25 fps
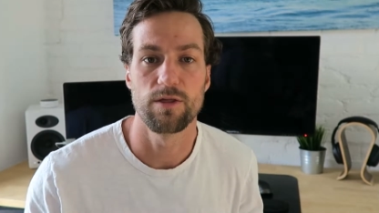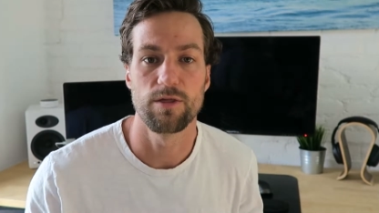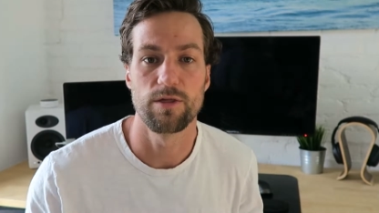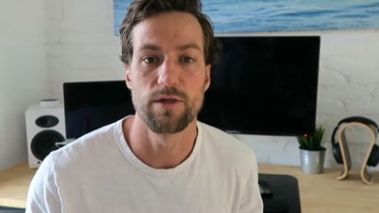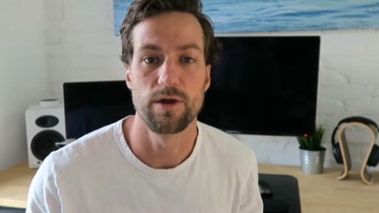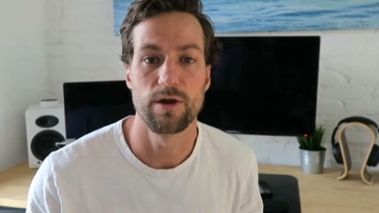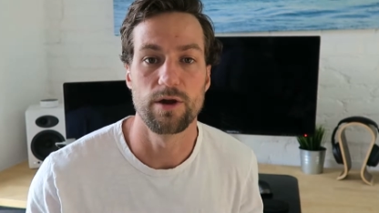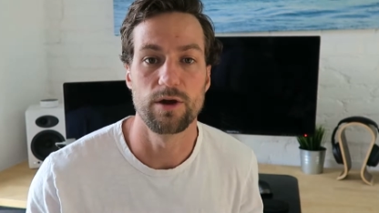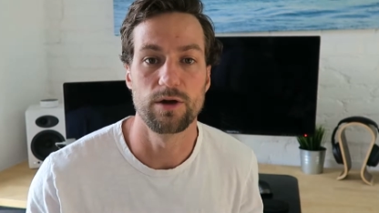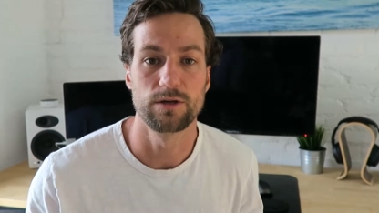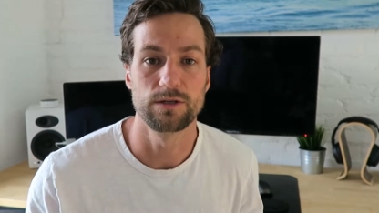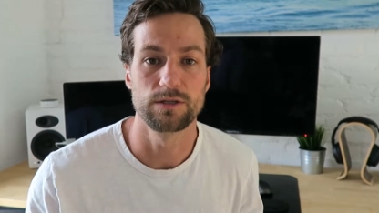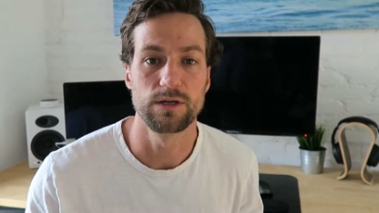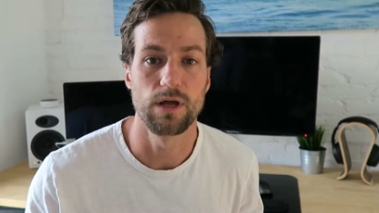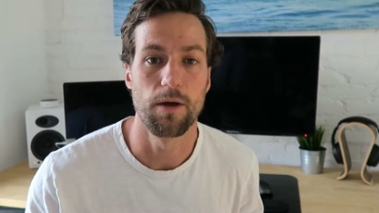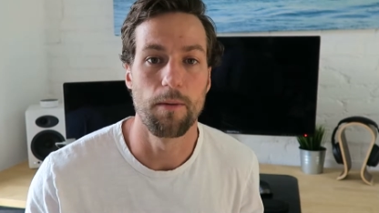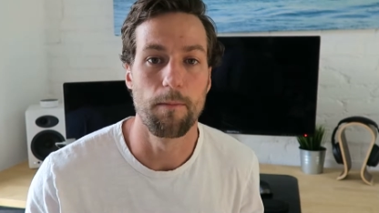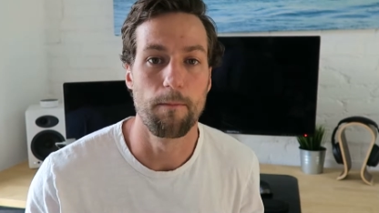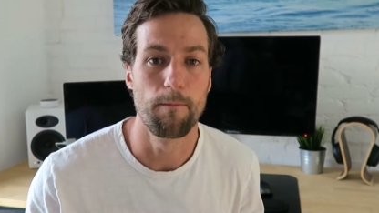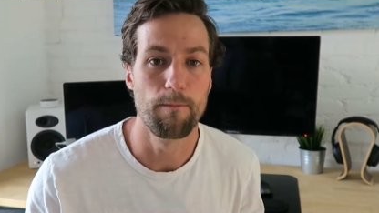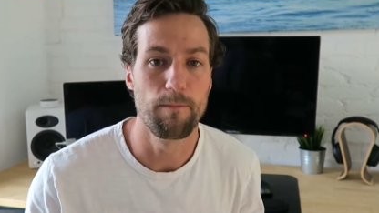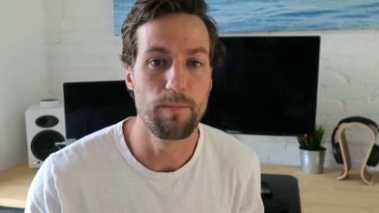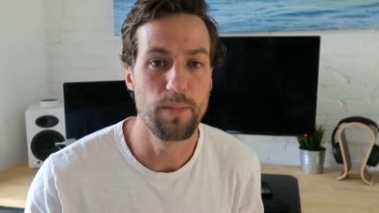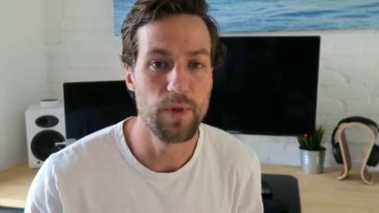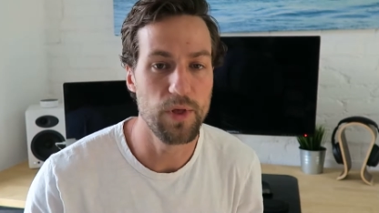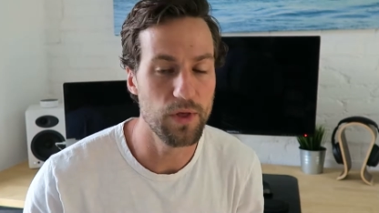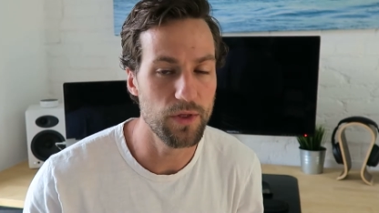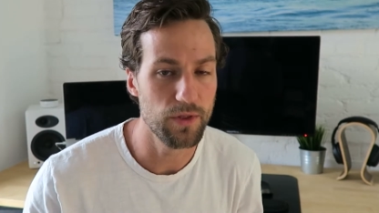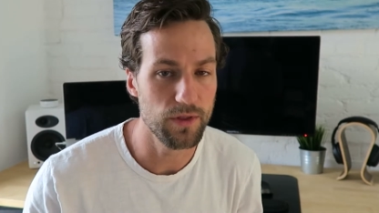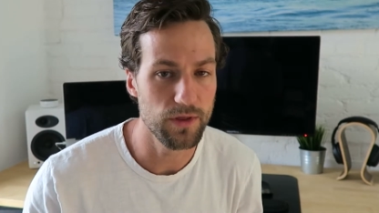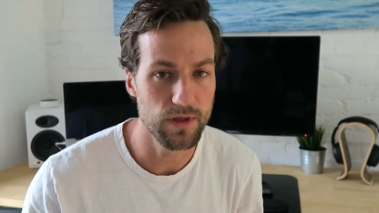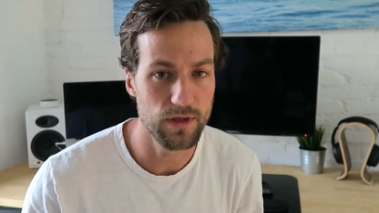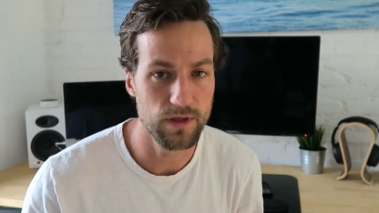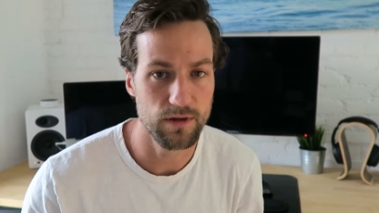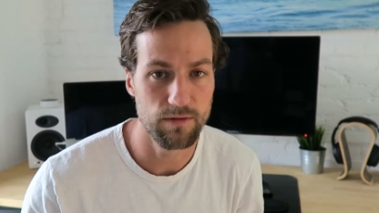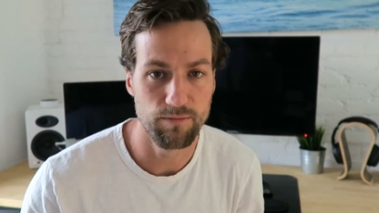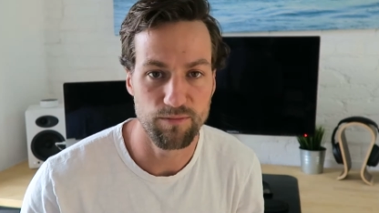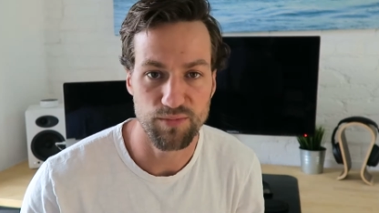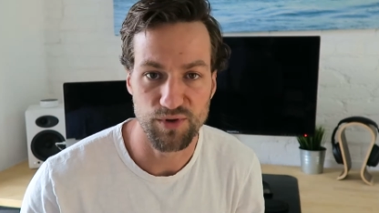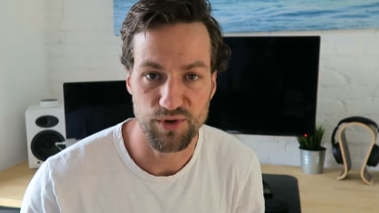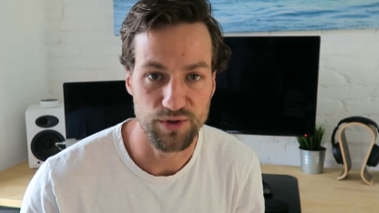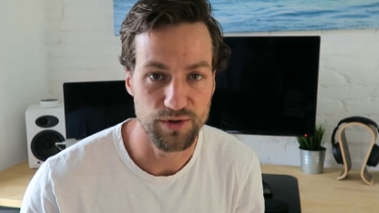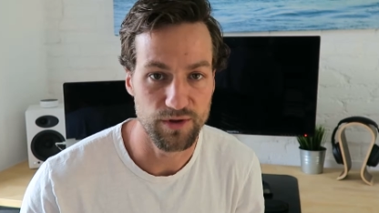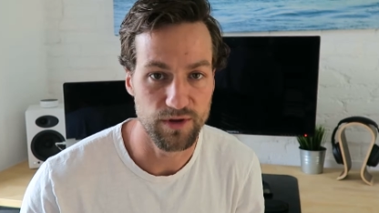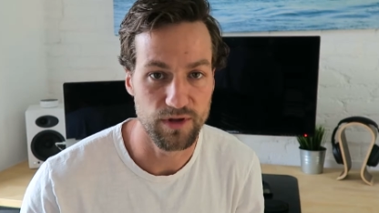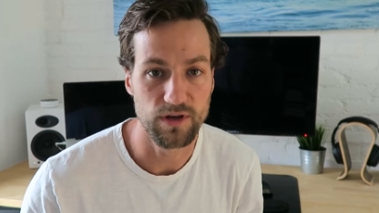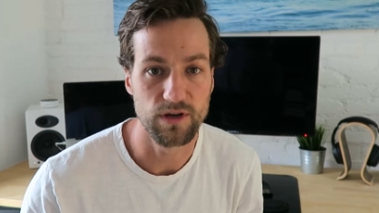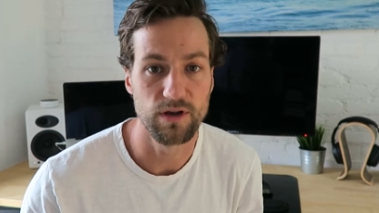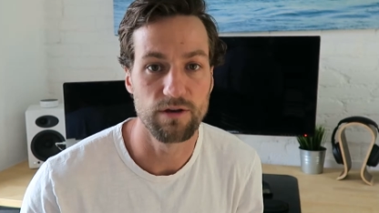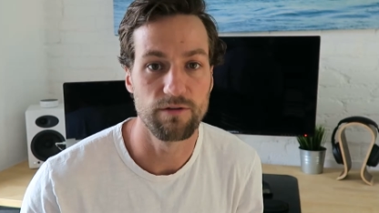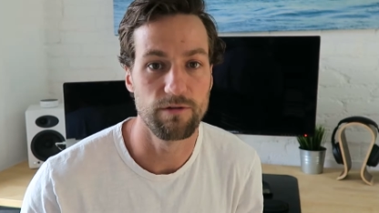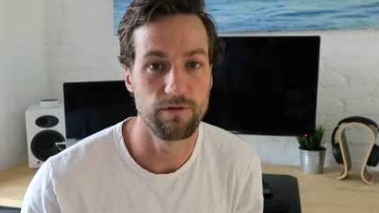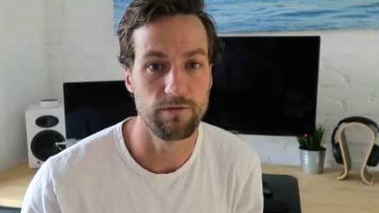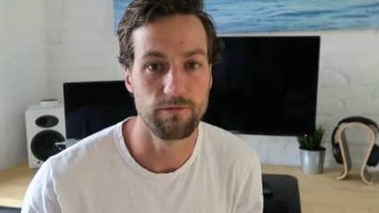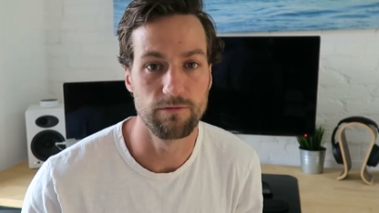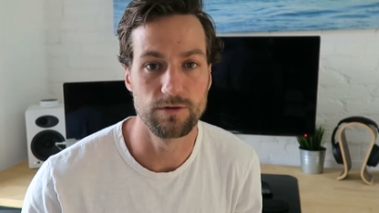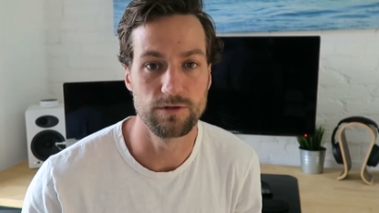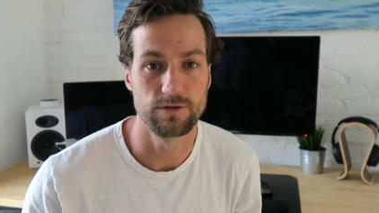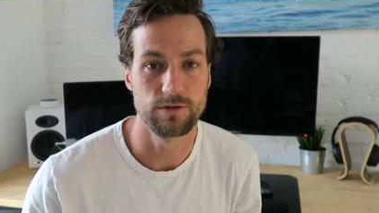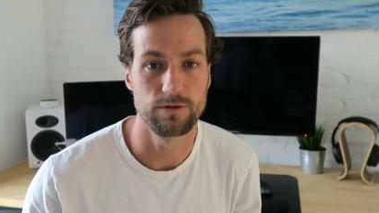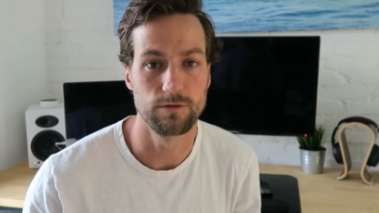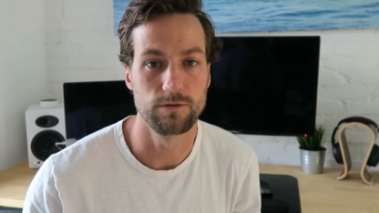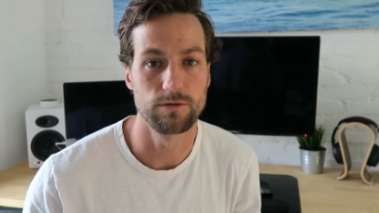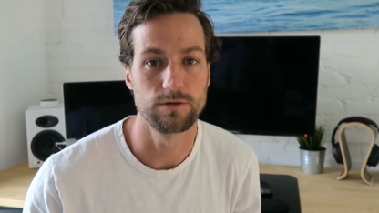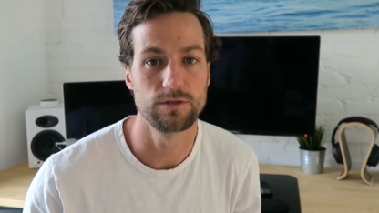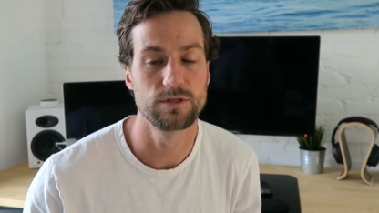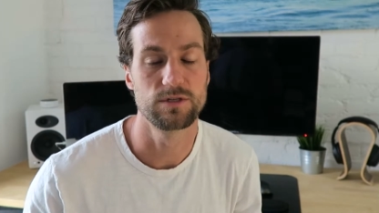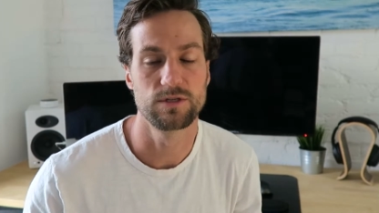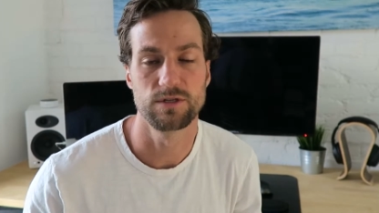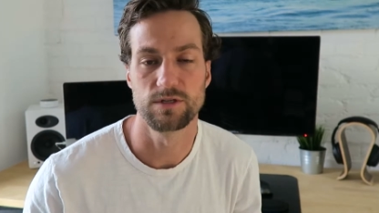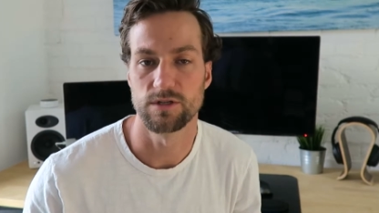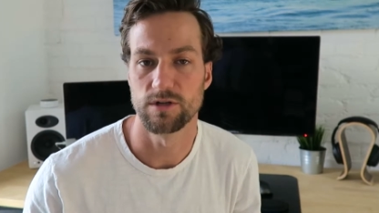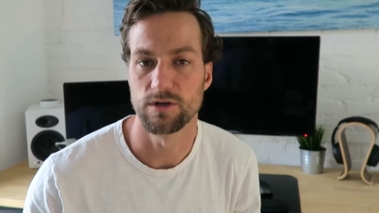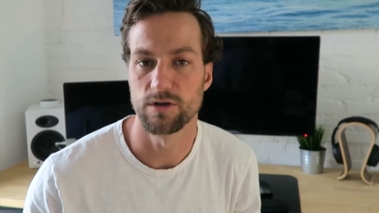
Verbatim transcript: there's a million billion different results.